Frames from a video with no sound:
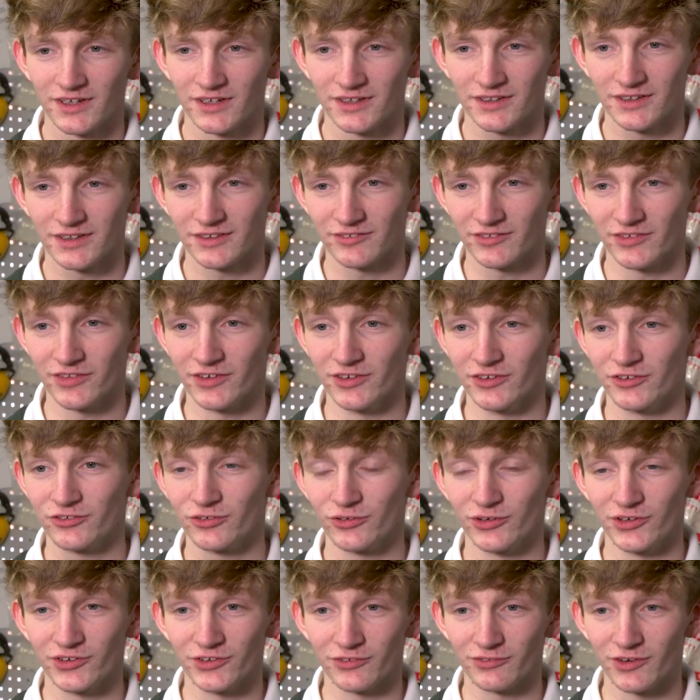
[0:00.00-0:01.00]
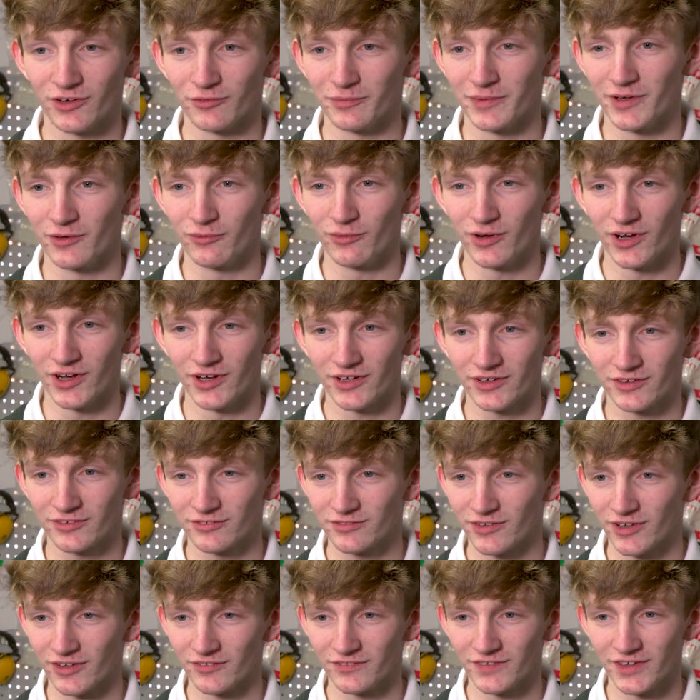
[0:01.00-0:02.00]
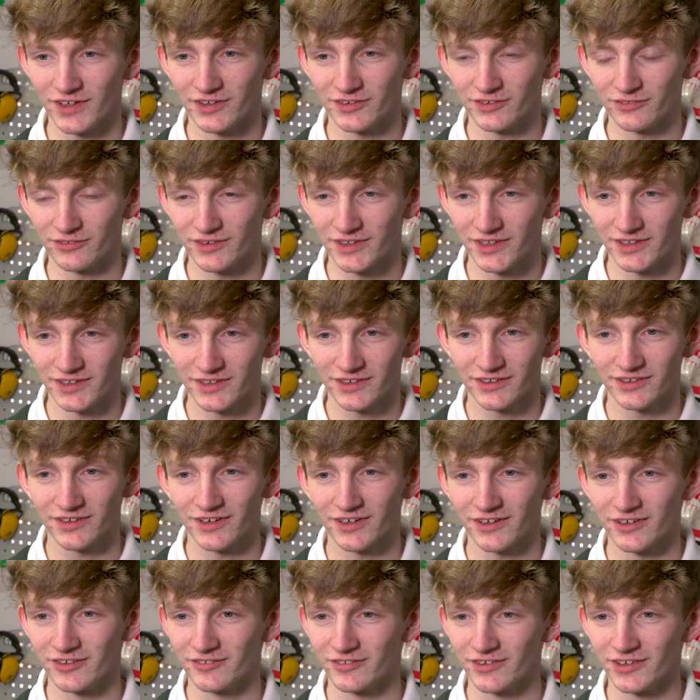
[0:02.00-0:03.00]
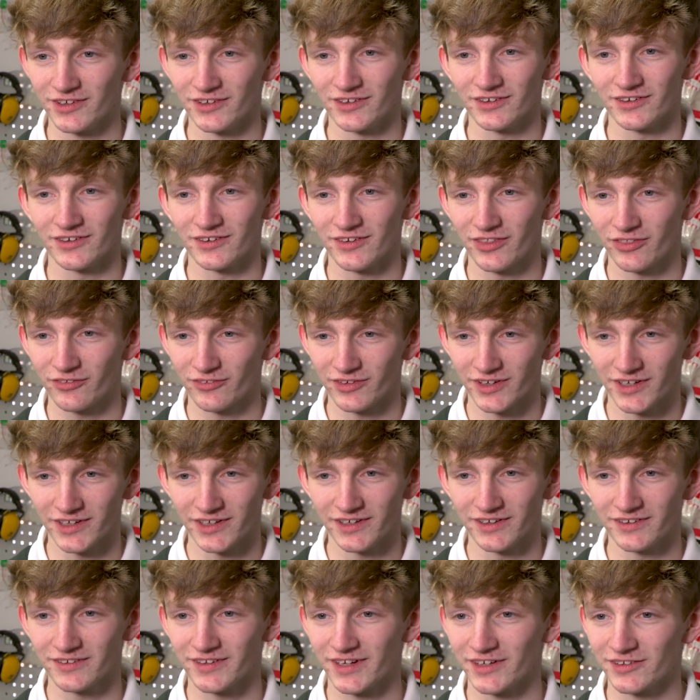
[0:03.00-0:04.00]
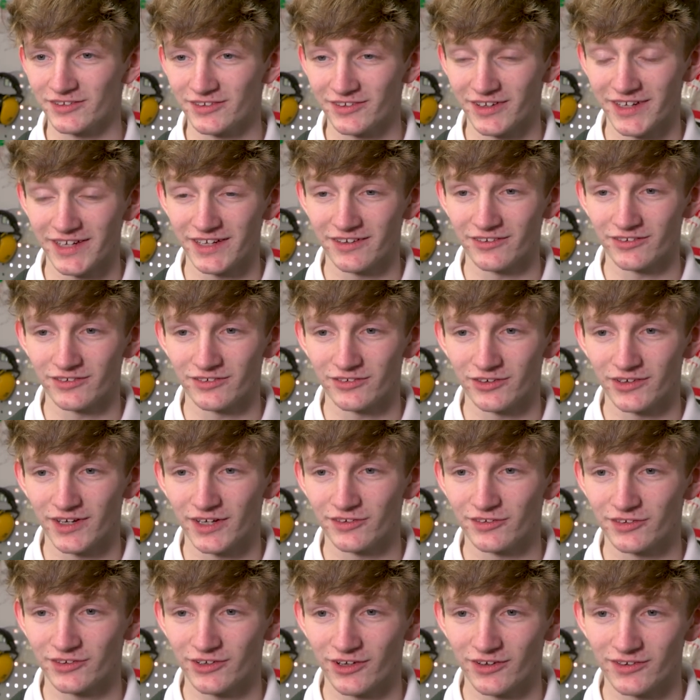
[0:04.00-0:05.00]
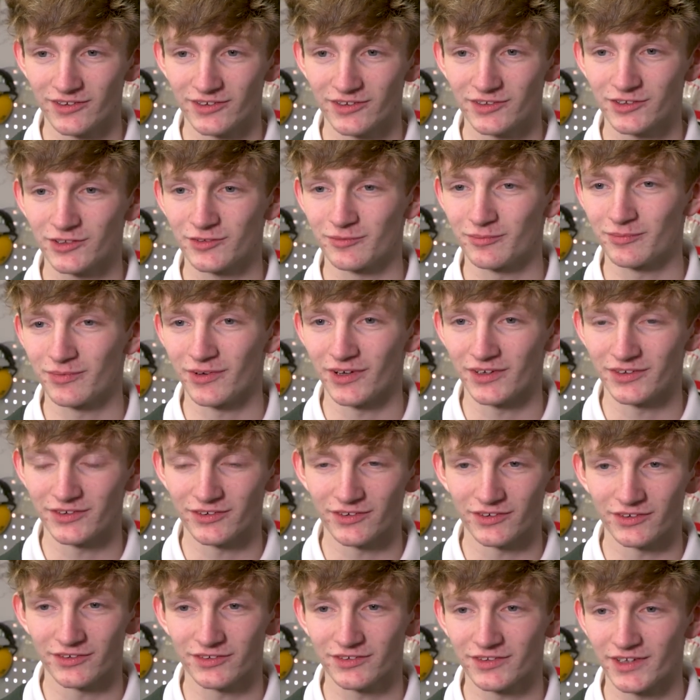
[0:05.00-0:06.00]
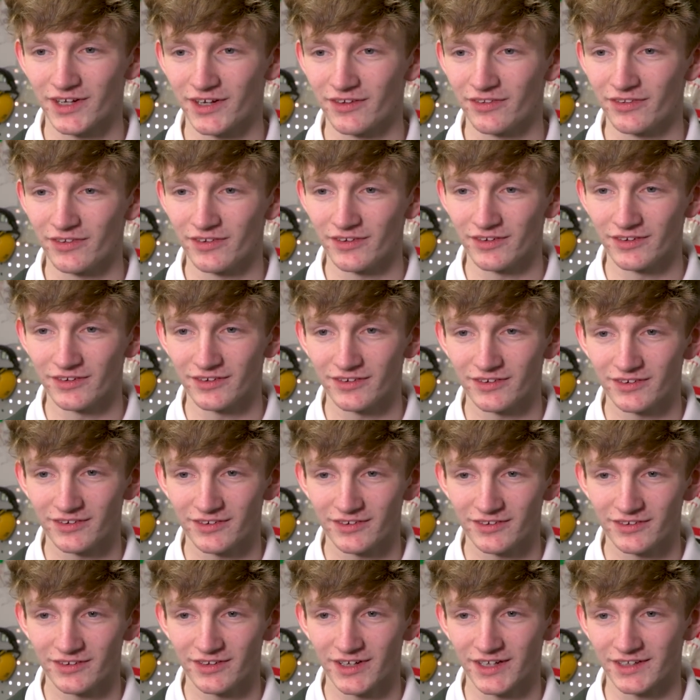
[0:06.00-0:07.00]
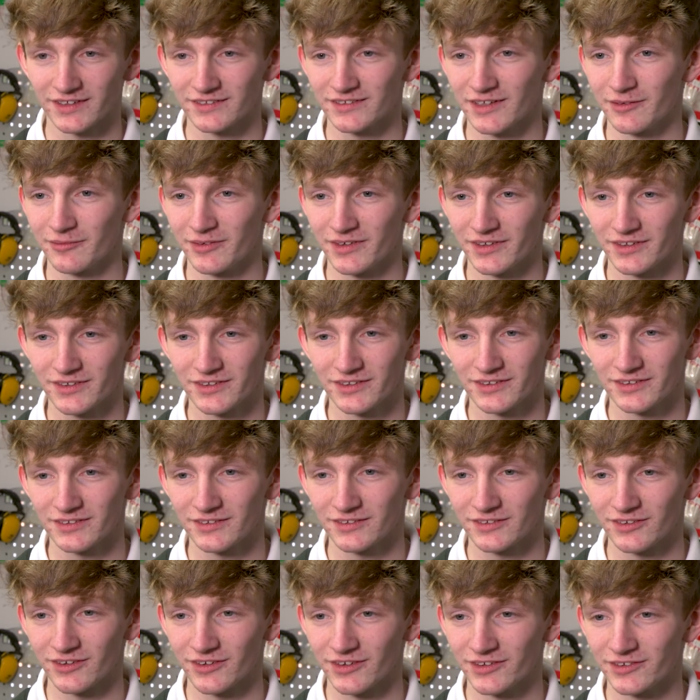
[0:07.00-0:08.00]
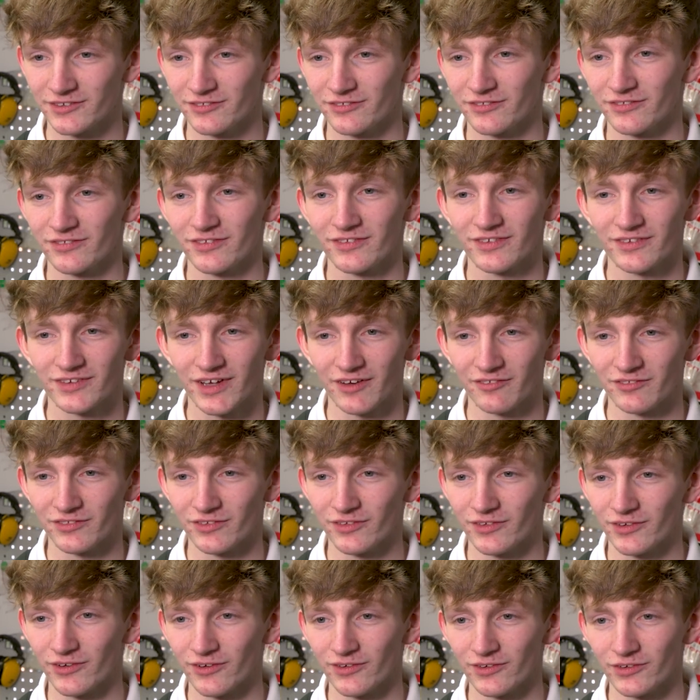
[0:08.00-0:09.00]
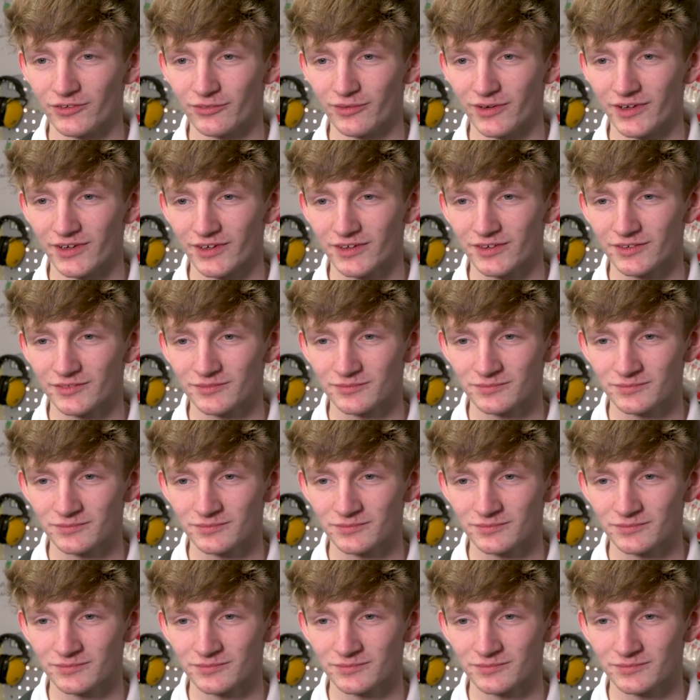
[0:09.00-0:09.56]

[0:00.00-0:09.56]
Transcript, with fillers: Given the choice, I'd rather be at work five days a week over three days here and two days at college, but I do understand the academic side of having to do the college work.